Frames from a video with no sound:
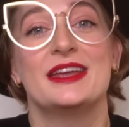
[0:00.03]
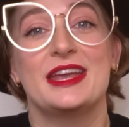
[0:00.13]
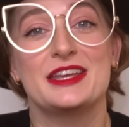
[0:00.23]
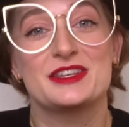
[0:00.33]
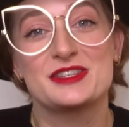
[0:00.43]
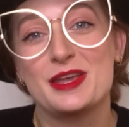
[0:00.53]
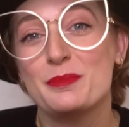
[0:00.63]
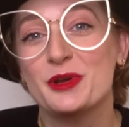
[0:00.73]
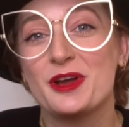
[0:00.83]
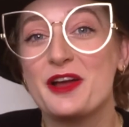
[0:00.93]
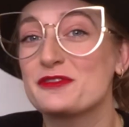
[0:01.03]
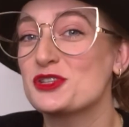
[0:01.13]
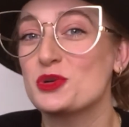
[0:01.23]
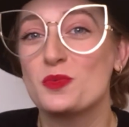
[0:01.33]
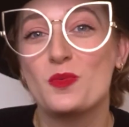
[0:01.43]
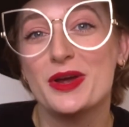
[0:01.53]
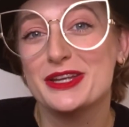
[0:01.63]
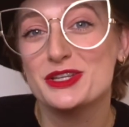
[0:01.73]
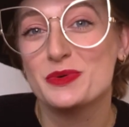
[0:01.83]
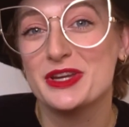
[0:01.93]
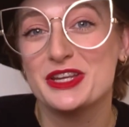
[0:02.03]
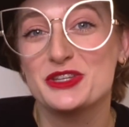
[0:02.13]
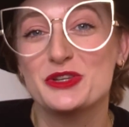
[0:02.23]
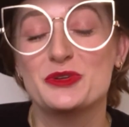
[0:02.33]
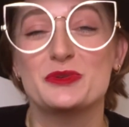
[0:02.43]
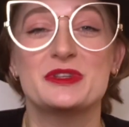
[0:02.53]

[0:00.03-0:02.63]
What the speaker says: In December of 2022,